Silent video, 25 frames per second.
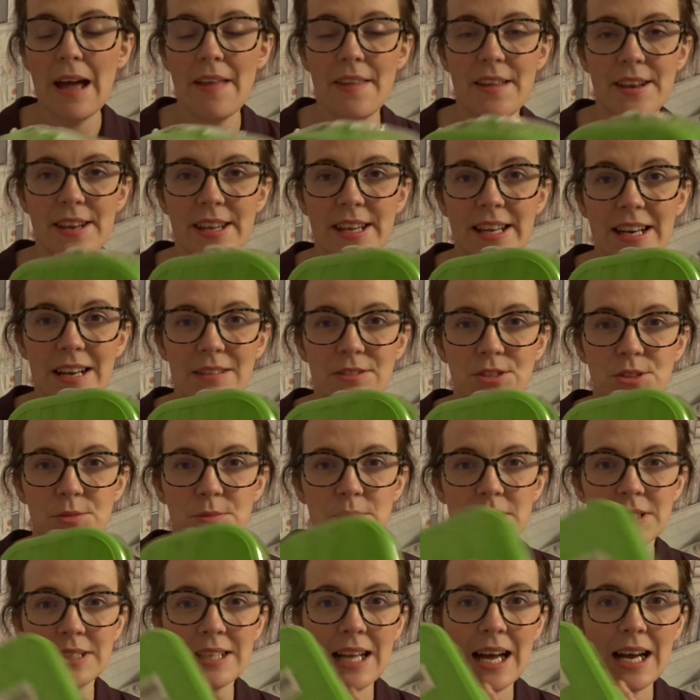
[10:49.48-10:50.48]
and then he can have
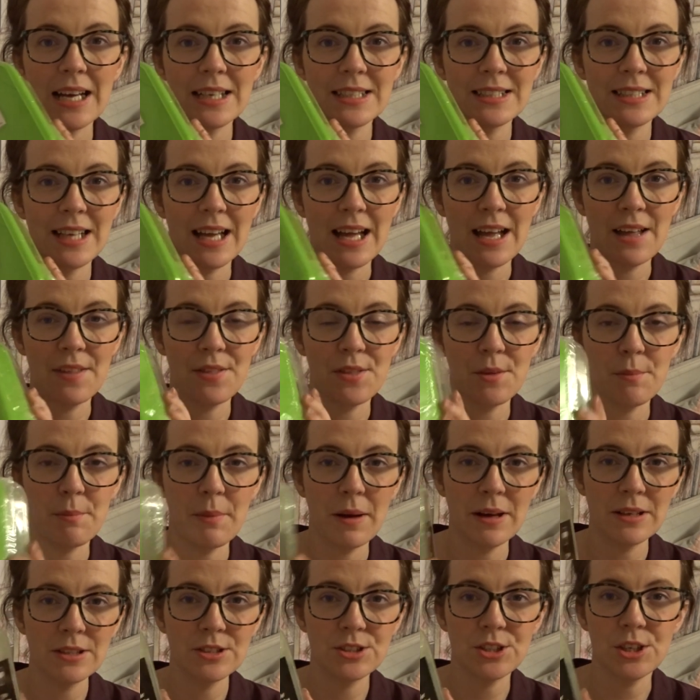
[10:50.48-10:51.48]
some snacks at the
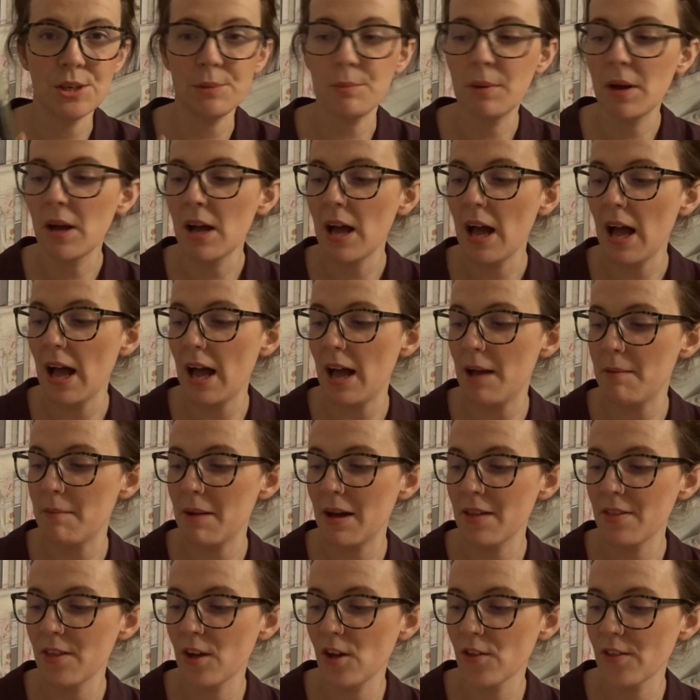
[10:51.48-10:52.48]
bottom.
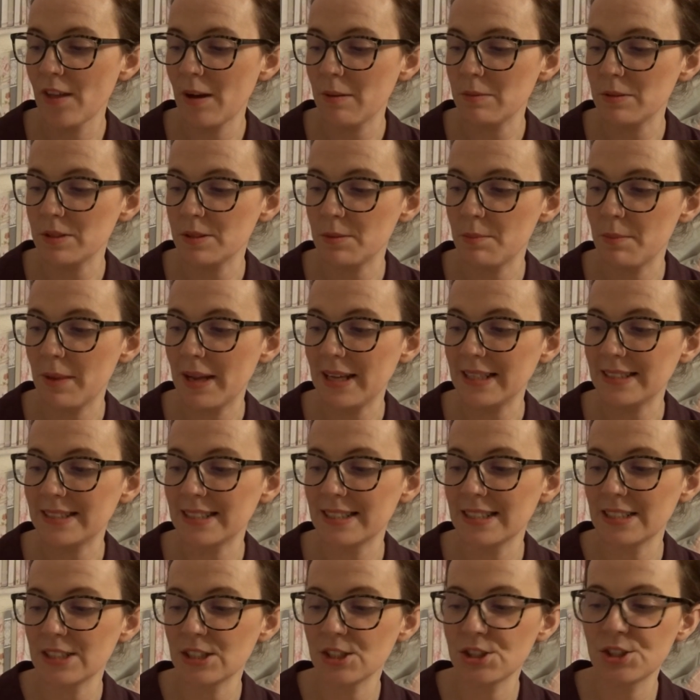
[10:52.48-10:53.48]
I thought that was
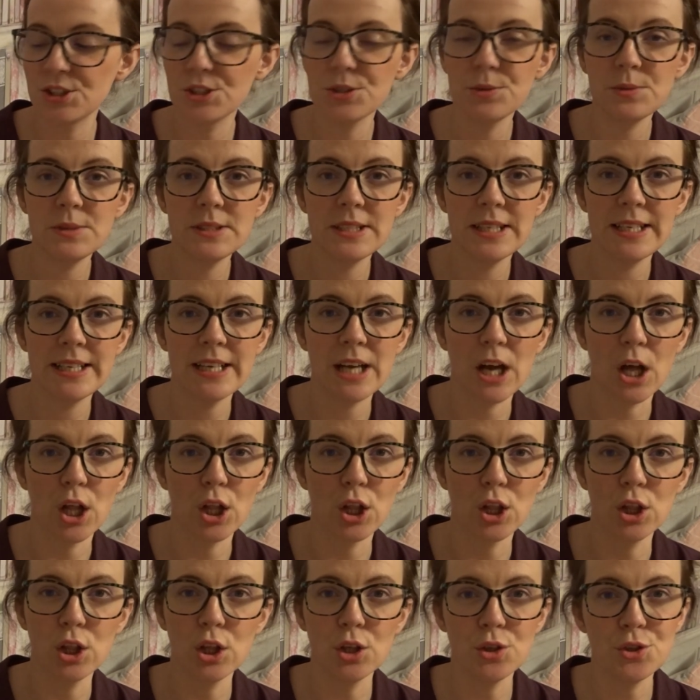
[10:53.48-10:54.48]
amazing. It's a 2-tier
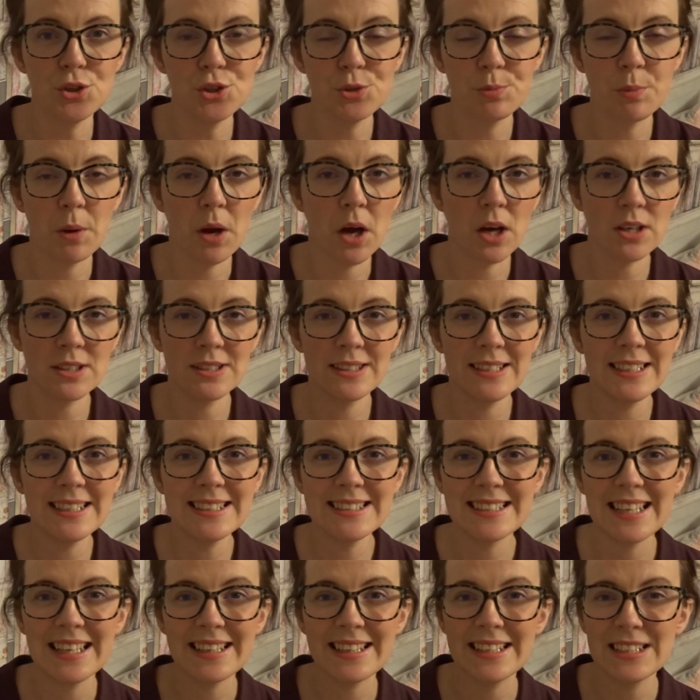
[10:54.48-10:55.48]
lunchbox.
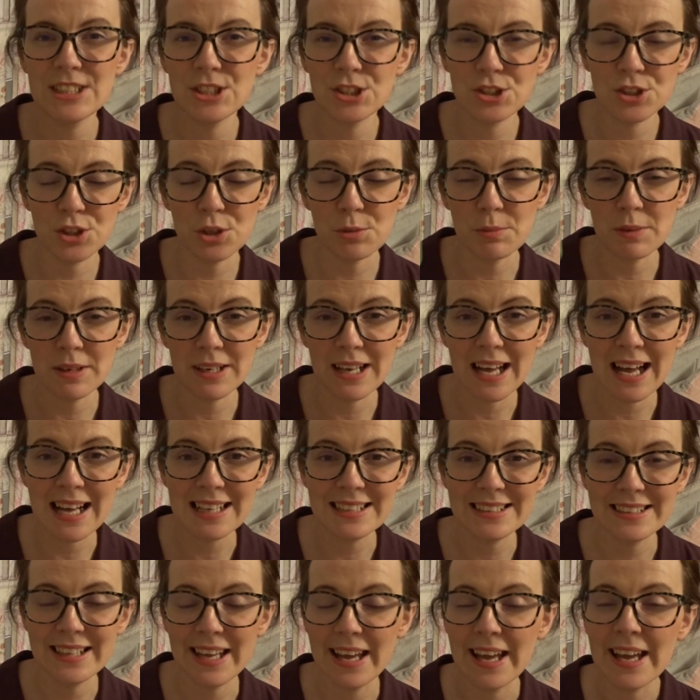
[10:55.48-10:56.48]
Things like this come on
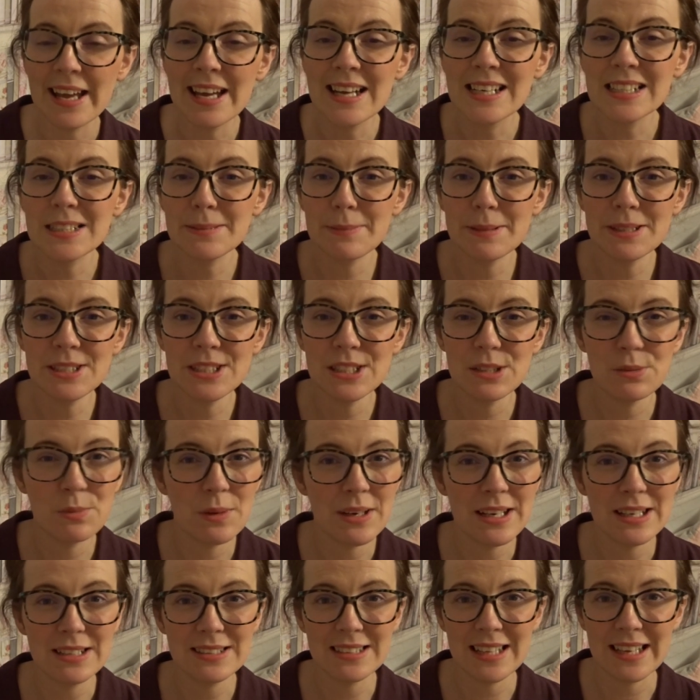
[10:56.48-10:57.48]
handy, especially
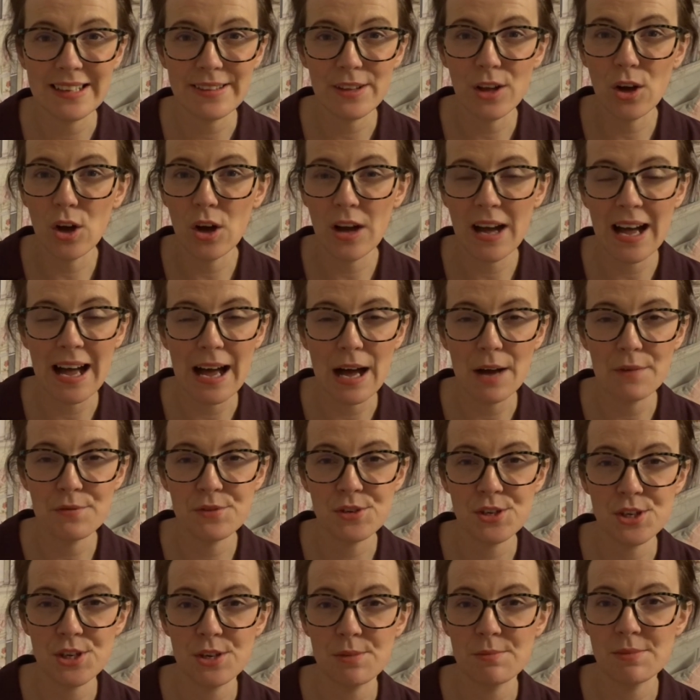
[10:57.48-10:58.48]
when it's like the half
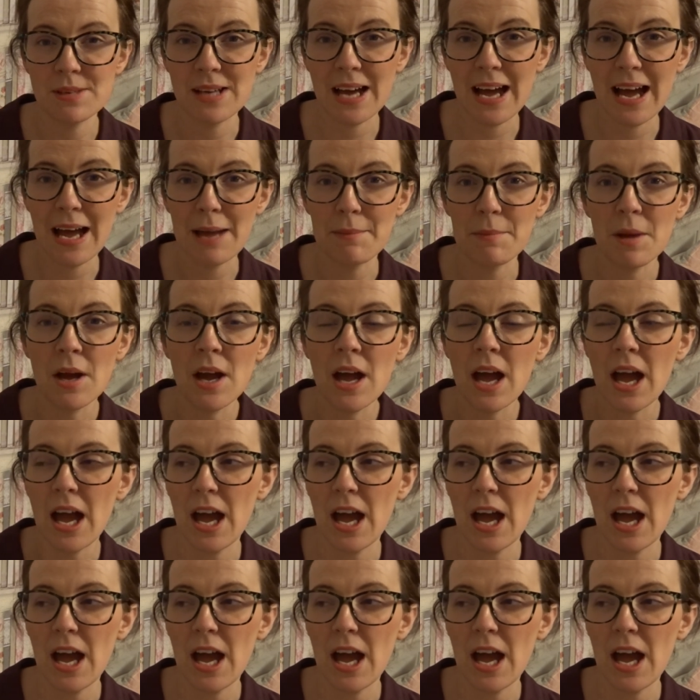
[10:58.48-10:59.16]
term time.